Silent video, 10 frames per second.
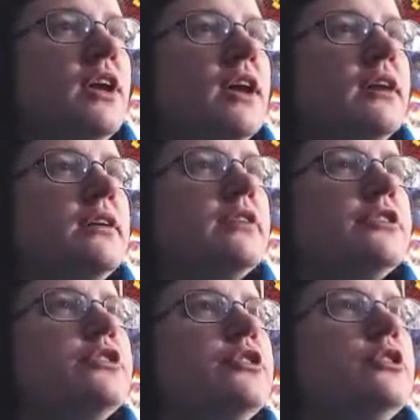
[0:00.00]
another
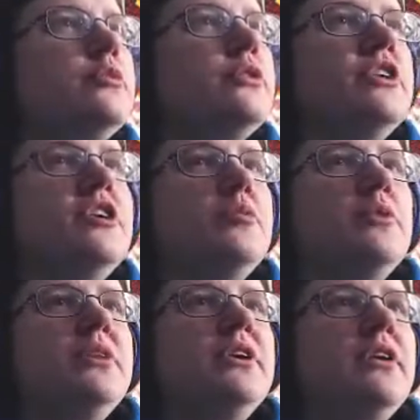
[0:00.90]
chocobo keep
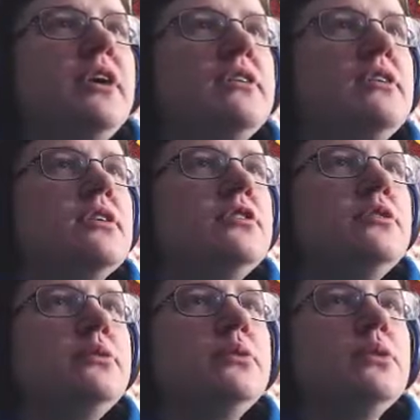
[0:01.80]
up here. I can talk to you
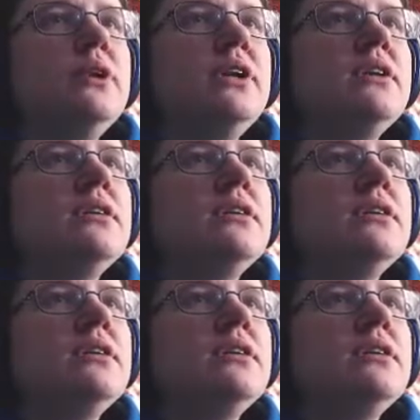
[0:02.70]
real quick.